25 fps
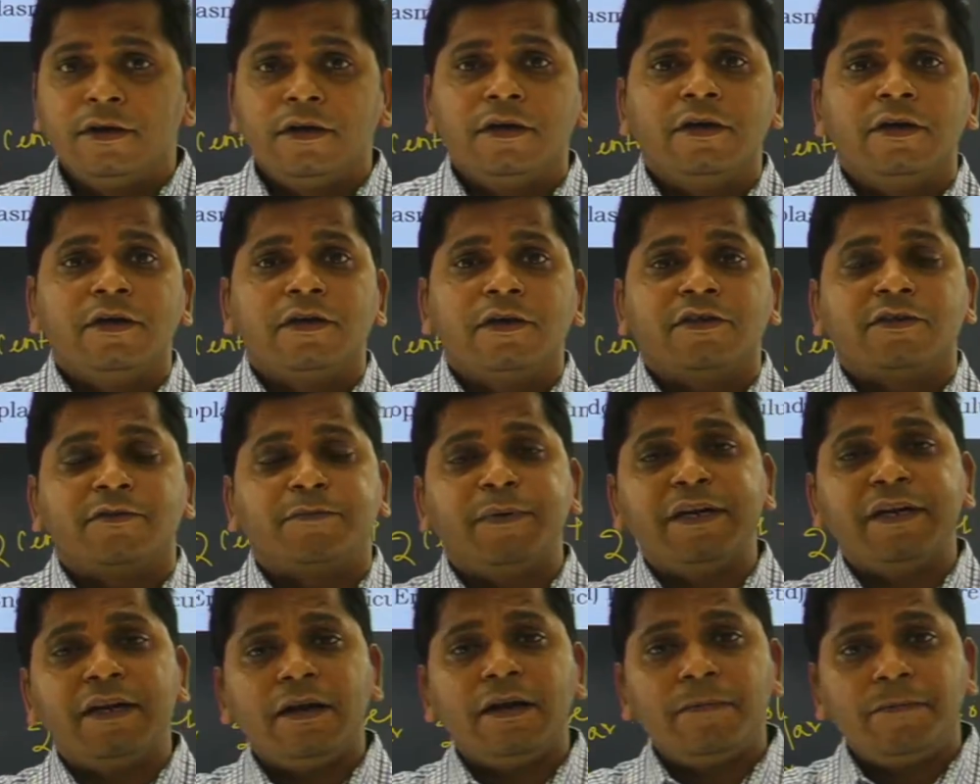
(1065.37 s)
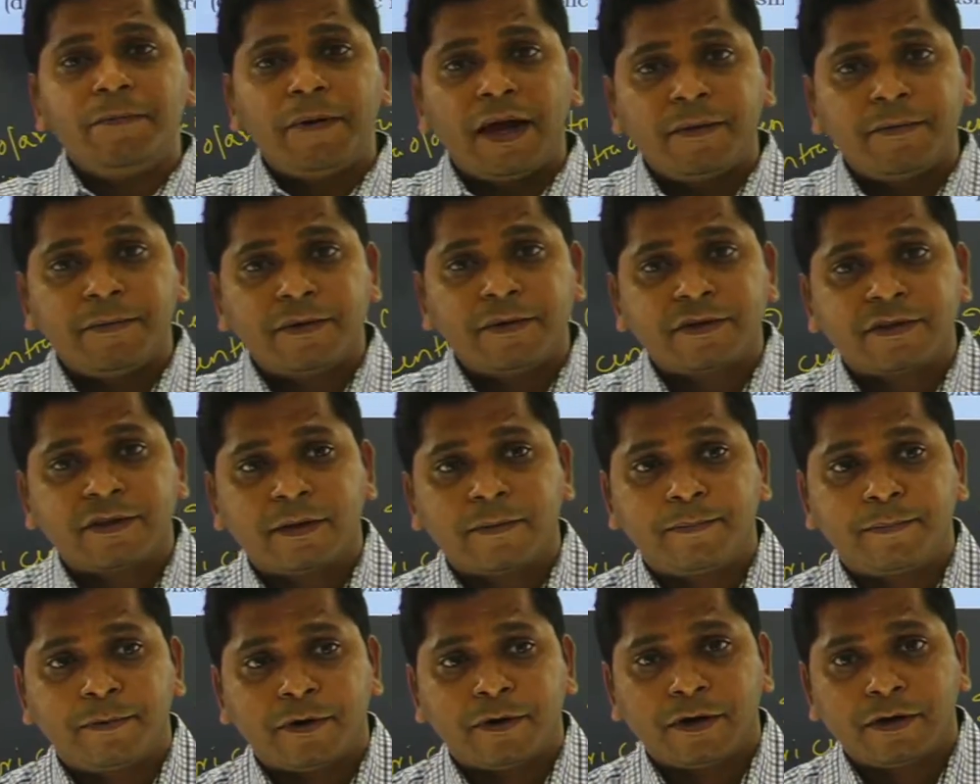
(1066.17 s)
Spindle fibers are
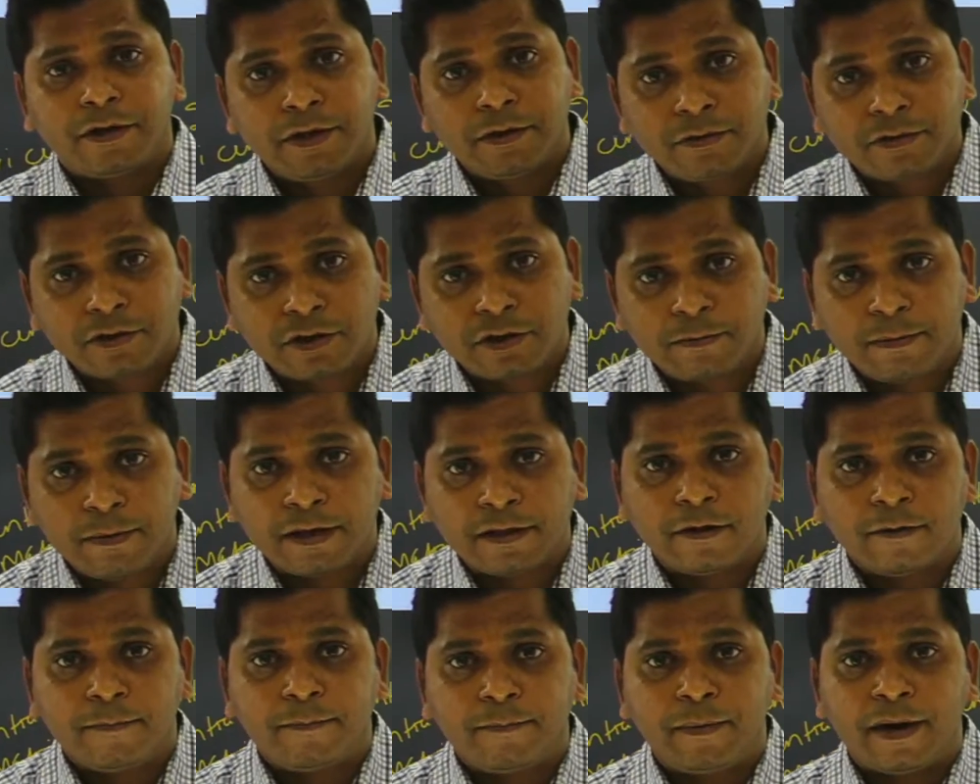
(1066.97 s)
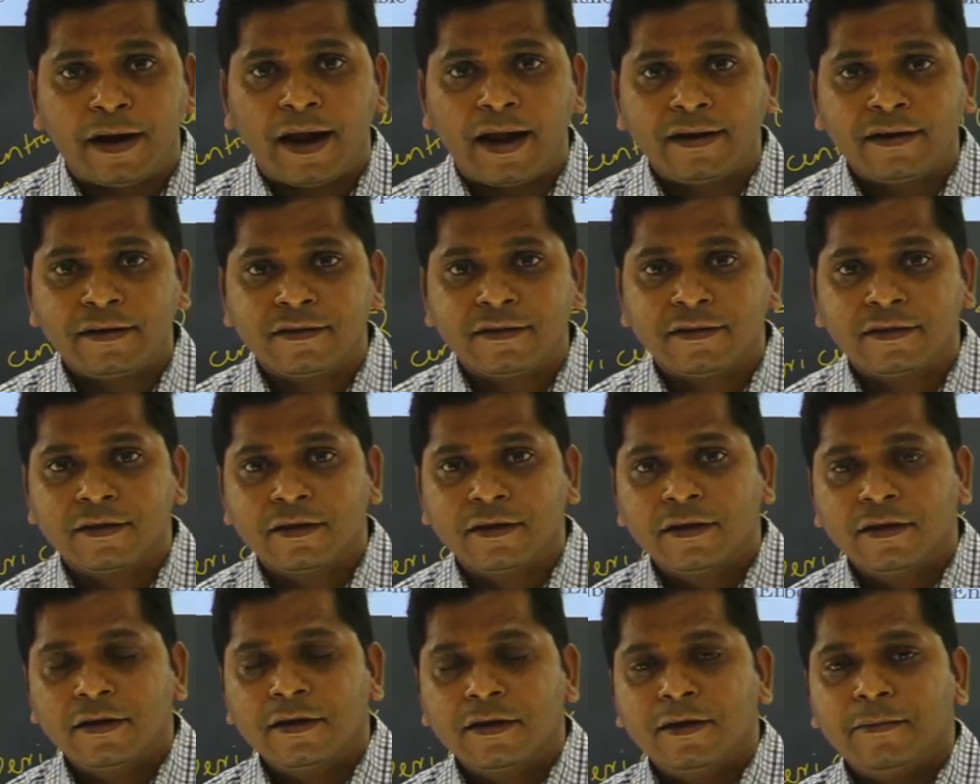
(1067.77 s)
produced by the plants,
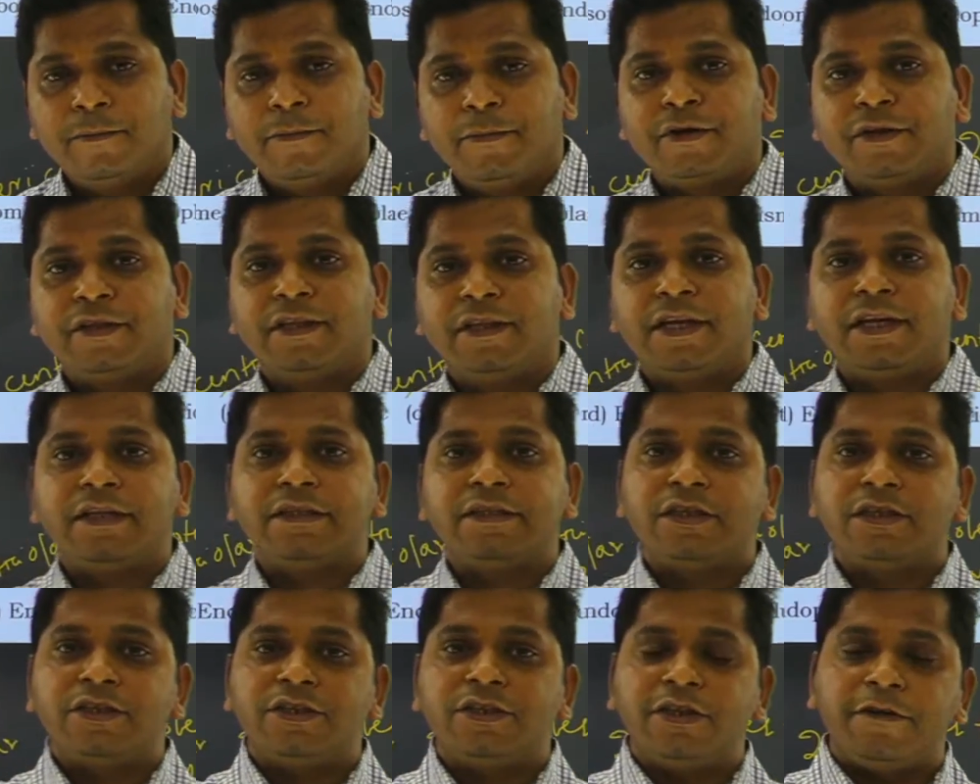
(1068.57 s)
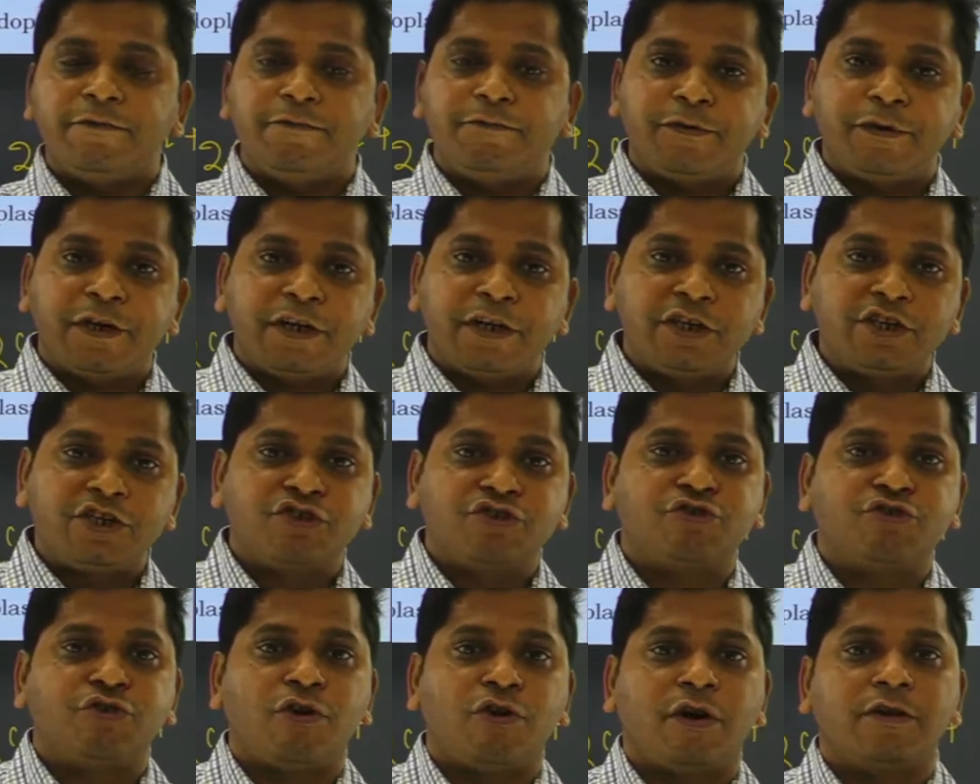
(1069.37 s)
but there is a different
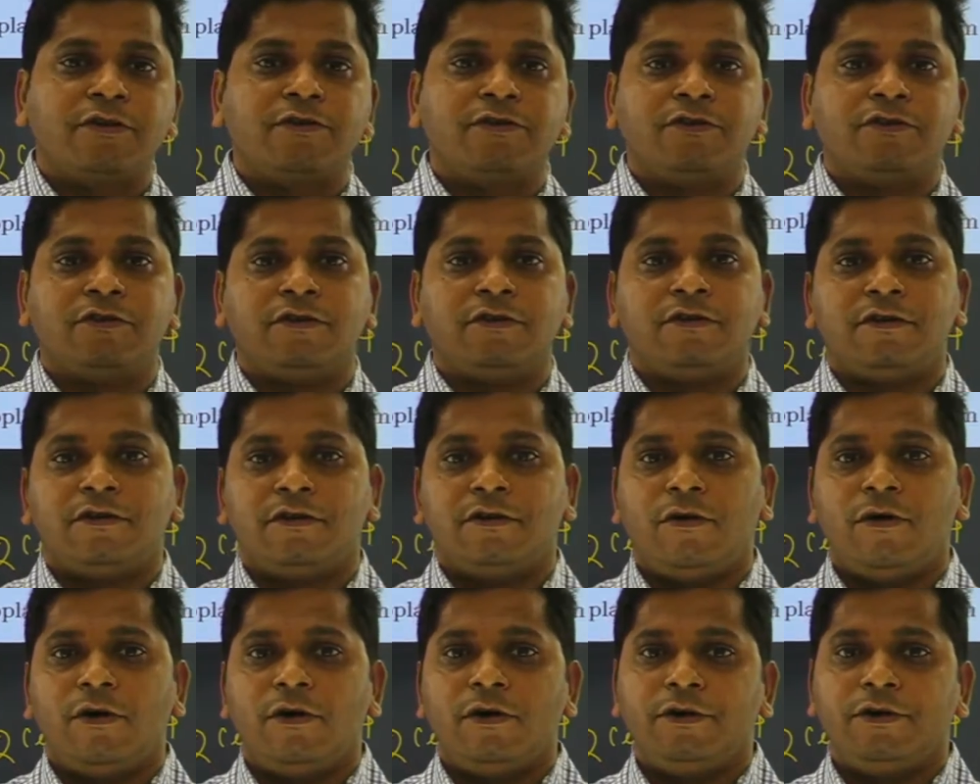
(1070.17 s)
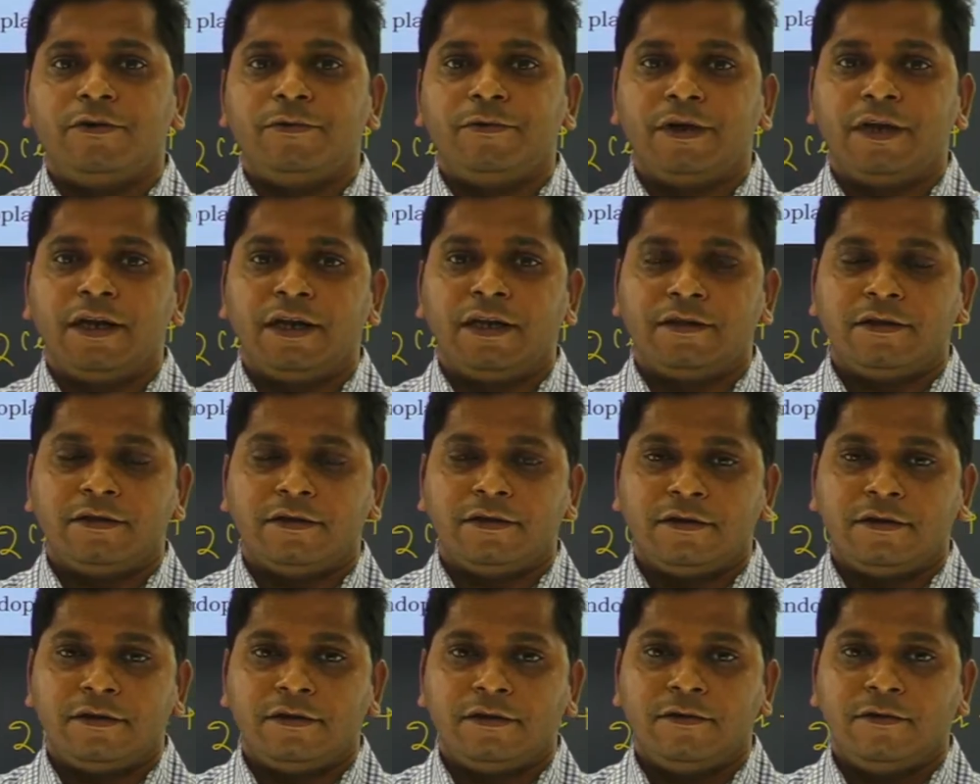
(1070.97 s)
structure
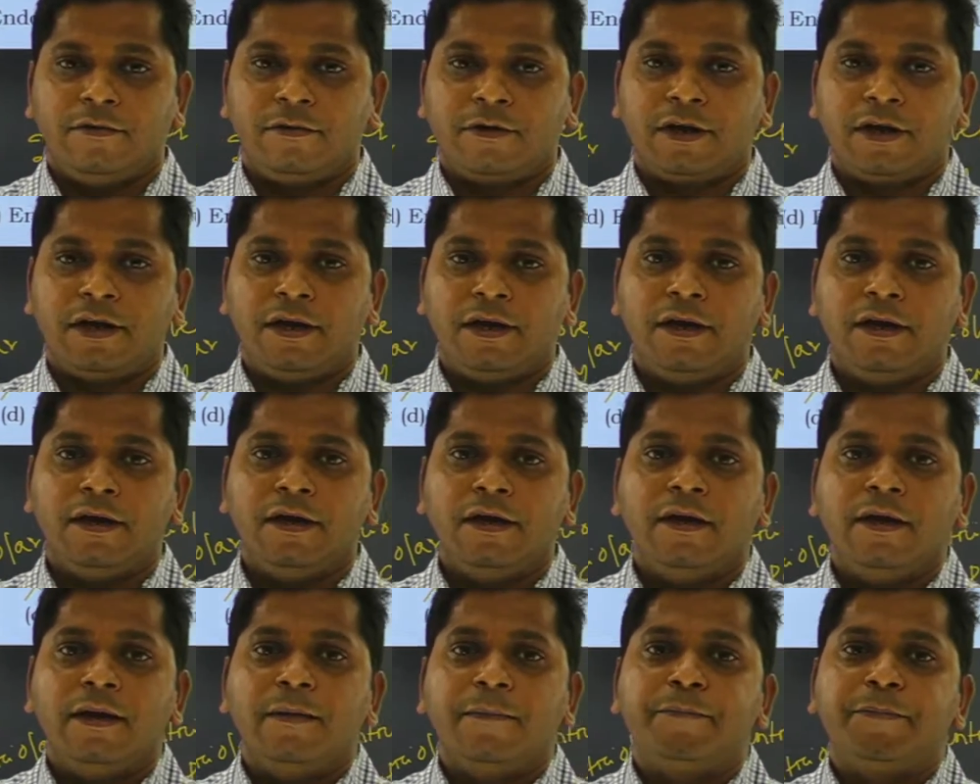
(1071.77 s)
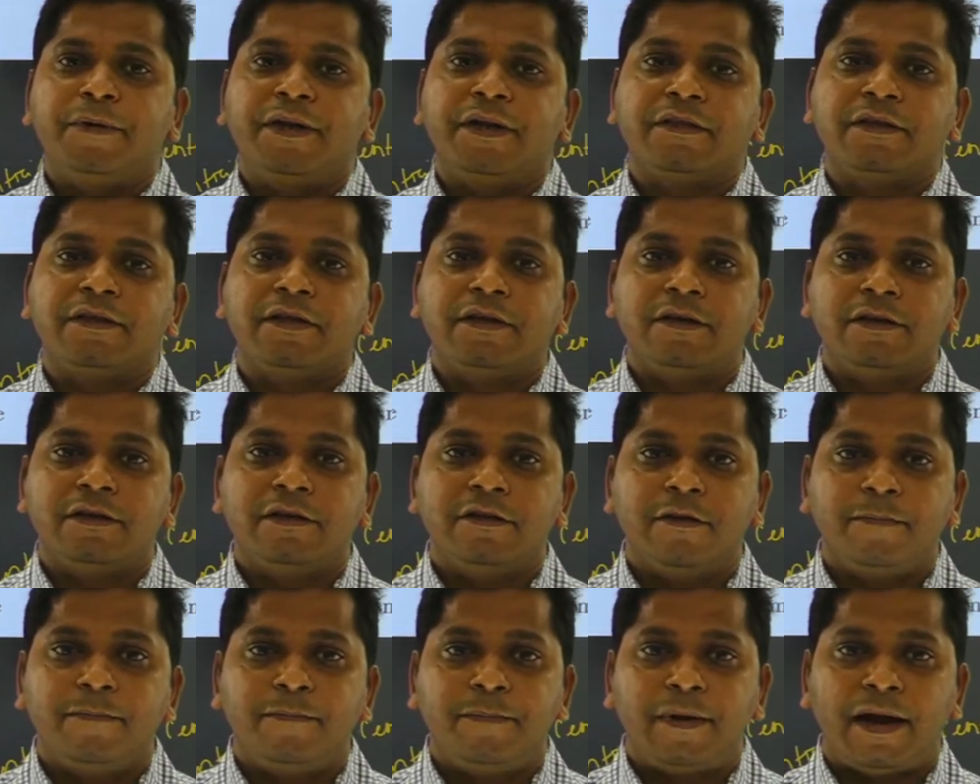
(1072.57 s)
altogether, okay, present in
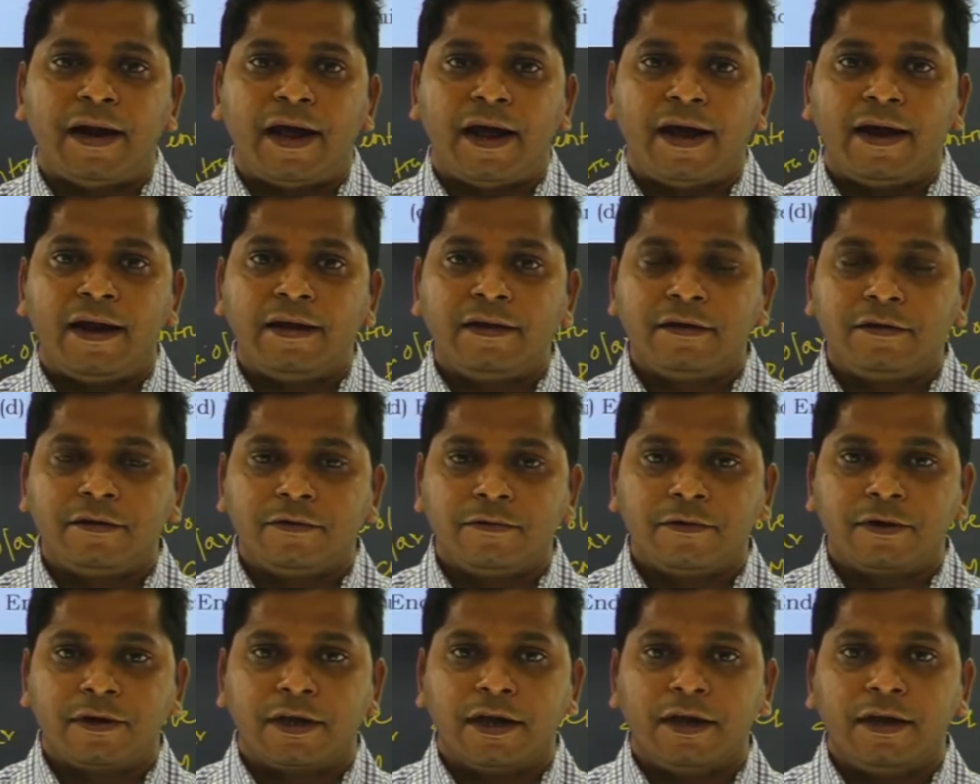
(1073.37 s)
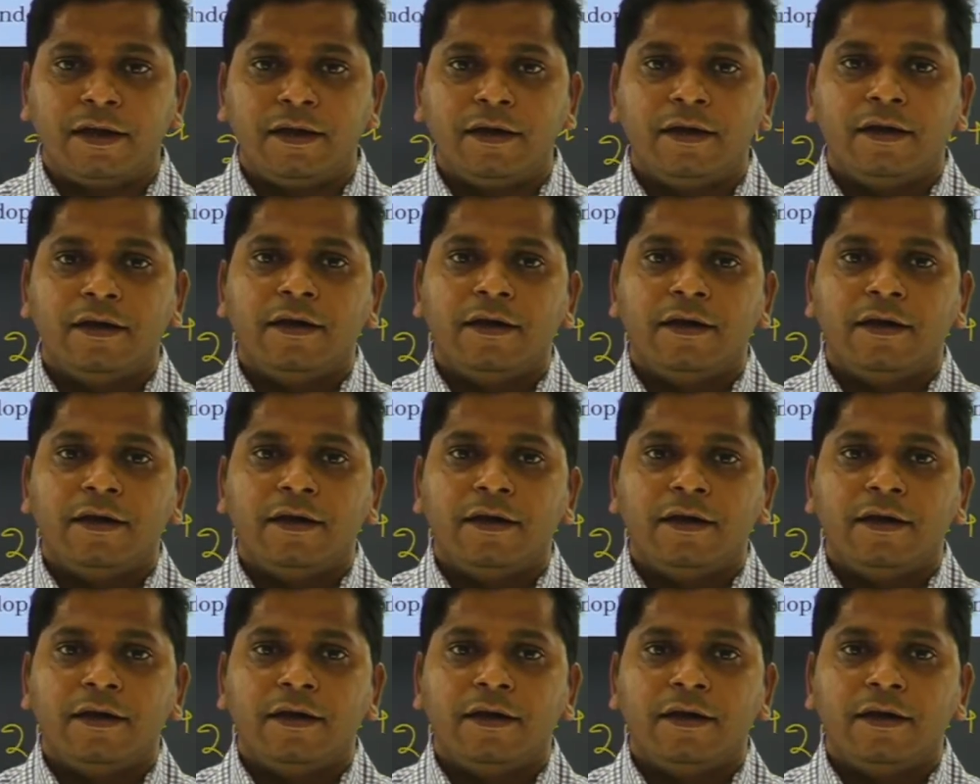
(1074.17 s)
the plant, okay,